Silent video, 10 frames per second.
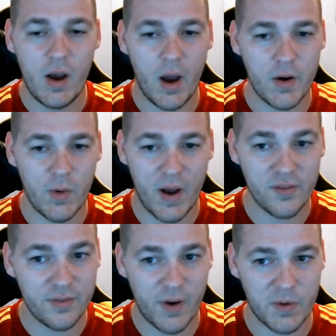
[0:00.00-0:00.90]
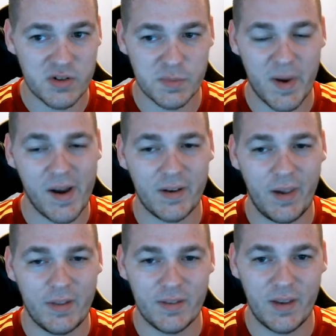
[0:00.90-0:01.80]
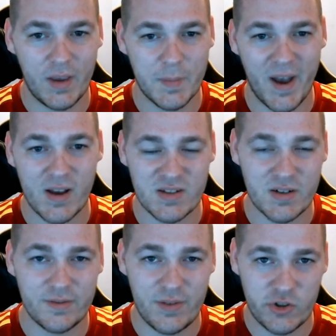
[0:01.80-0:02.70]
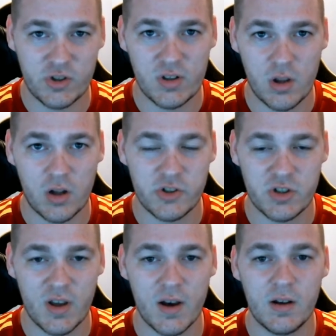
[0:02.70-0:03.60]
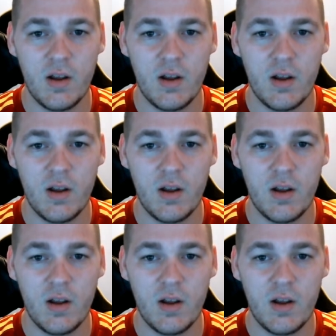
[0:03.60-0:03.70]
I don't have a founder's pack, and the game hasn't officially launched yet.